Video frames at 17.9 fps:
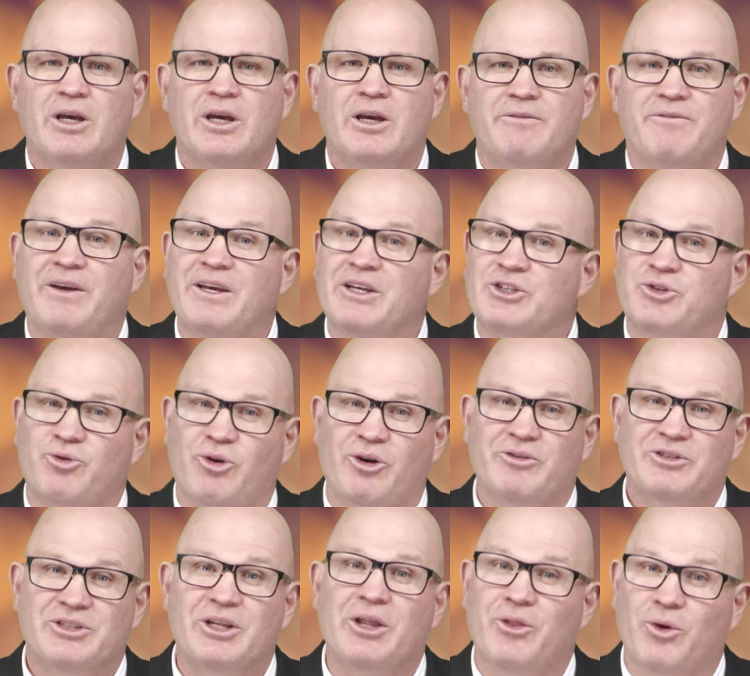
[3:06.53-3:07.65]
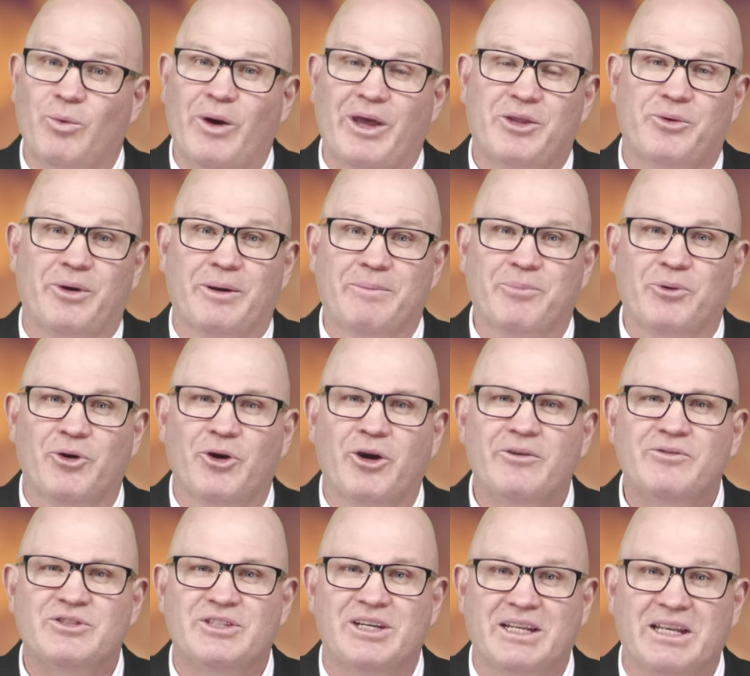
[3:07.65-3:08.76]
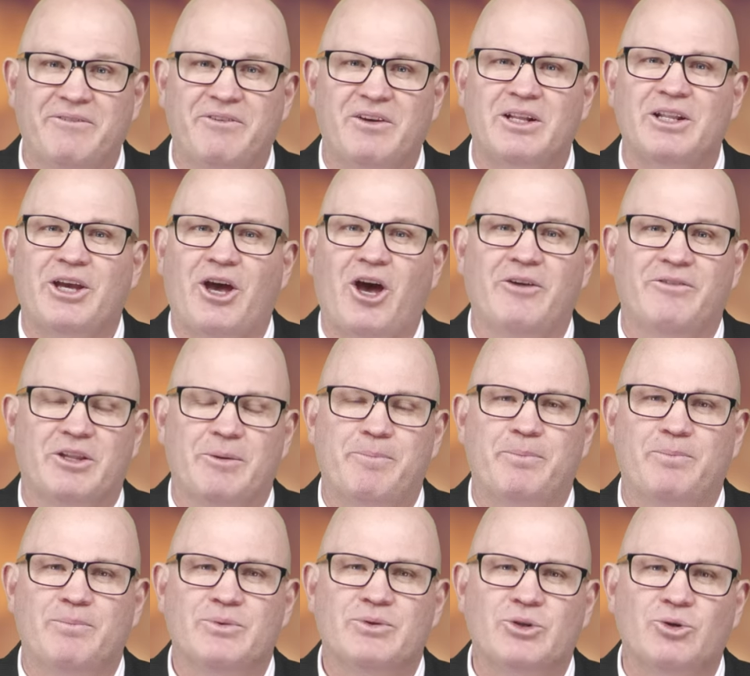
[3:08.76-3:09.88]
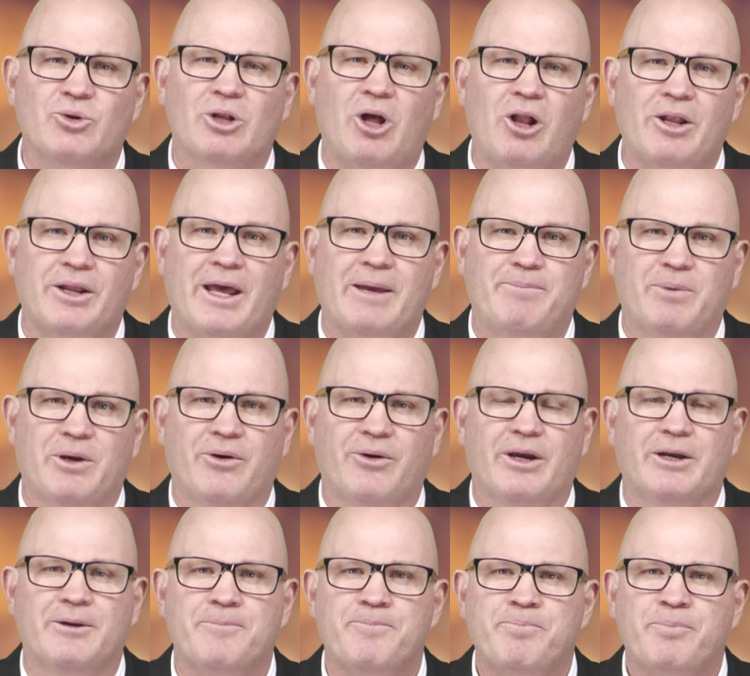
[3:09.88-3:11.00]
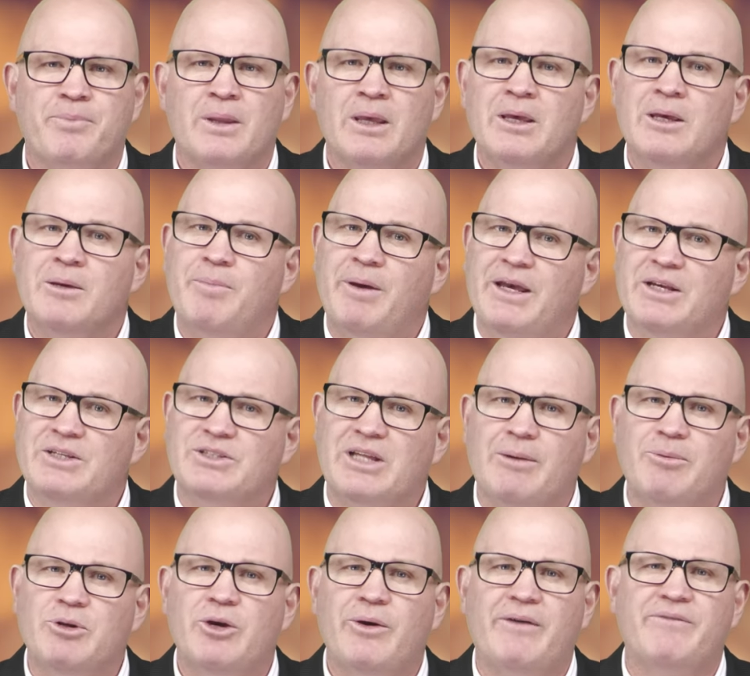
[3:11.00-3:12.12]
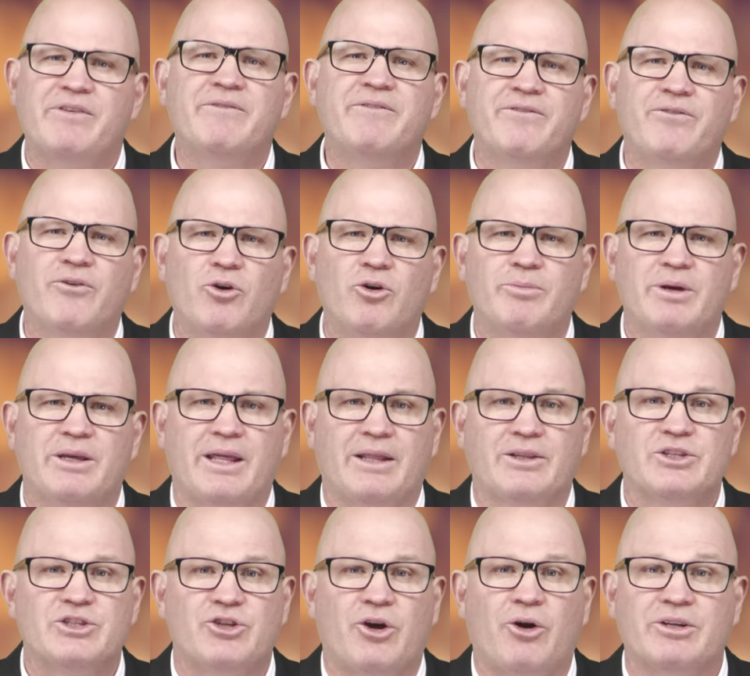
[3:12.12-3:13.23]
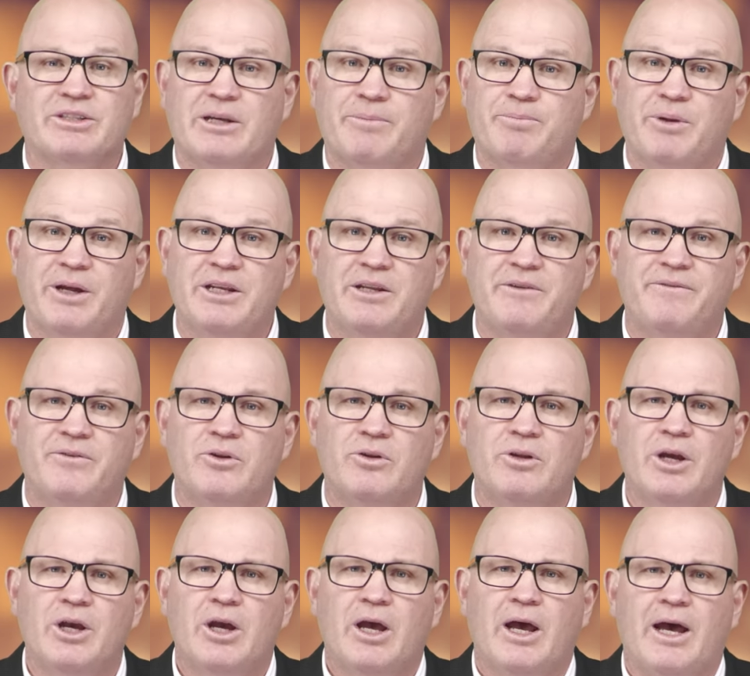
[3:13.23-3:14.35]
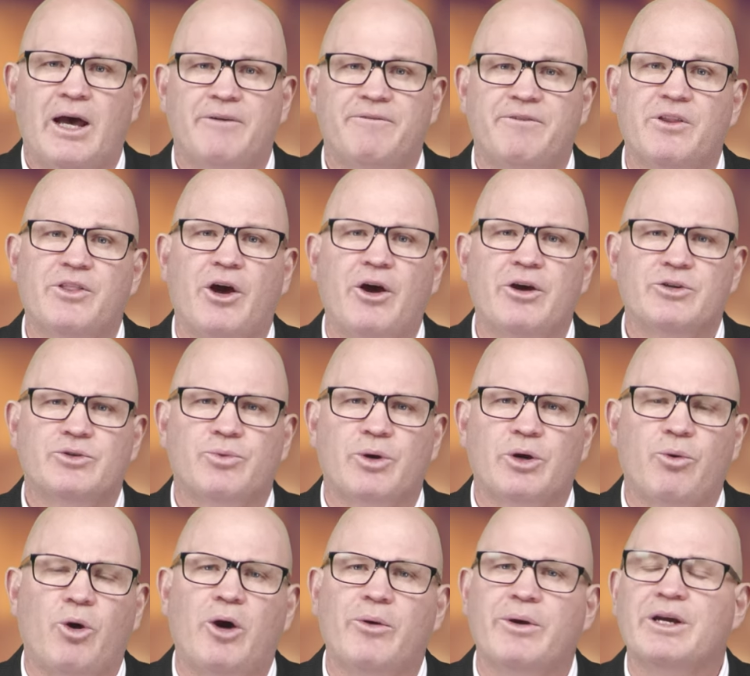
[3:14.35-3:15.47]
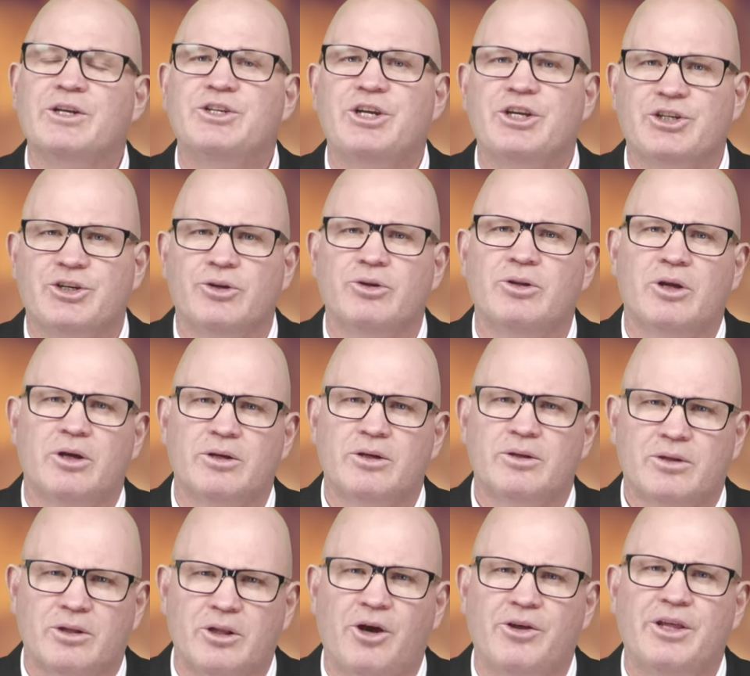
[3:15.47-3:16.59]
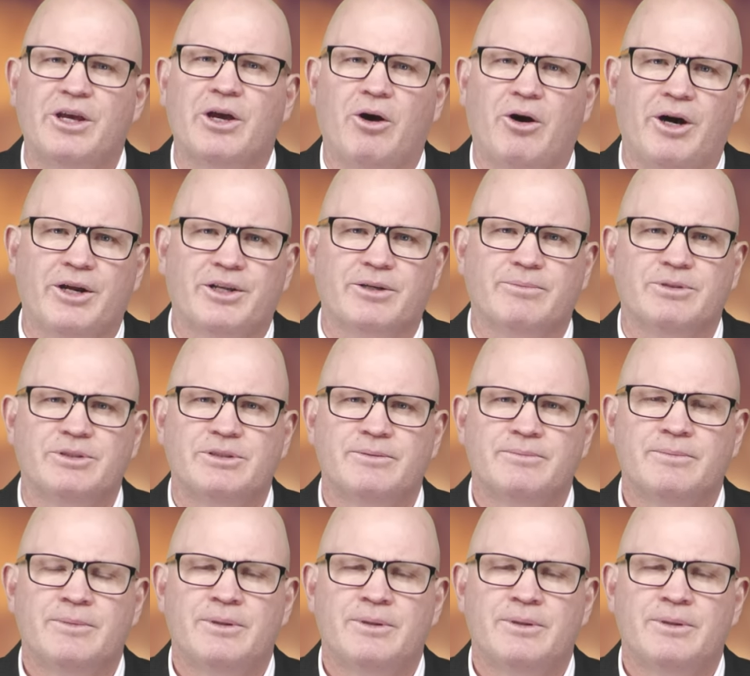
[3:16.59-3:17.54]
Fingers crossed the weather improves significantly over the school holiday period. PSW have informed me that stocks are plentiful for those requiring additional clothing items.